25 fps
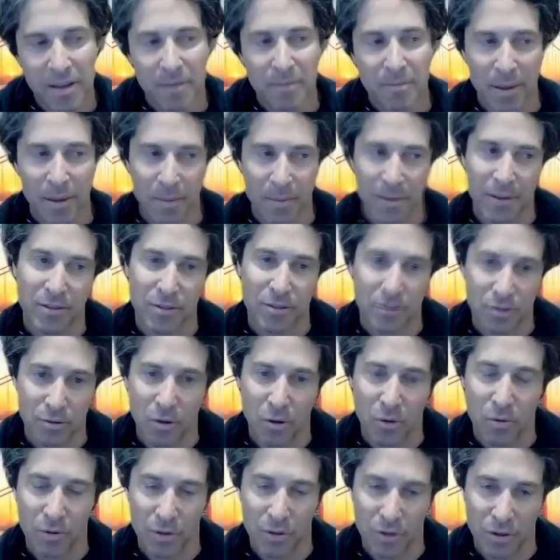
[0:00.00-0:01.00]
Maybe it's
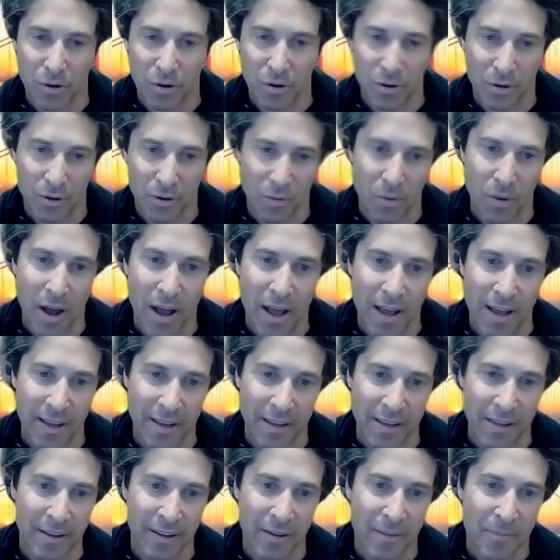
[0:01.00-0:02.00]
slowly going
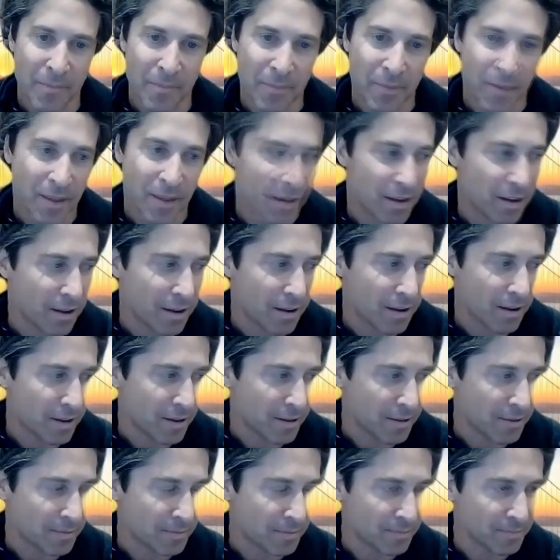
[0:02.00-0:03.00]
away,
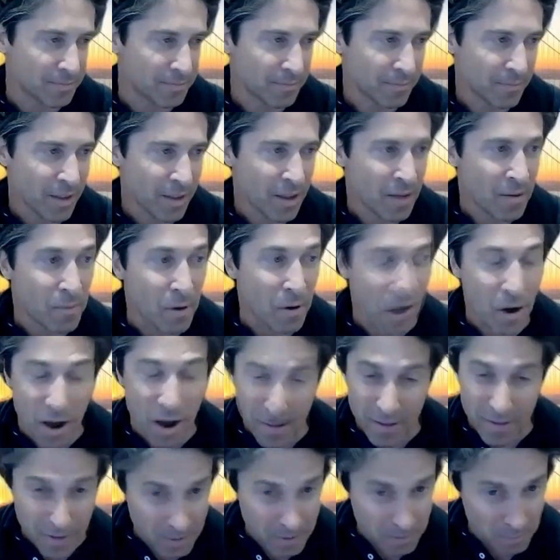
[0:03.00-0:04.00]
but
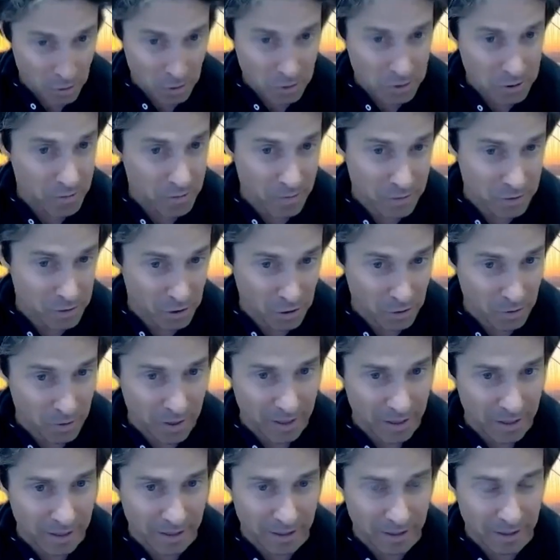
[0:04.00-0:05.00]
I think most of us
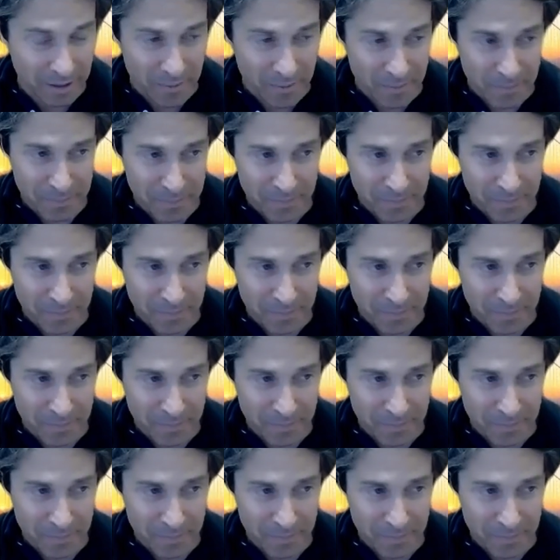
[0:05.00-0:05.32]
agree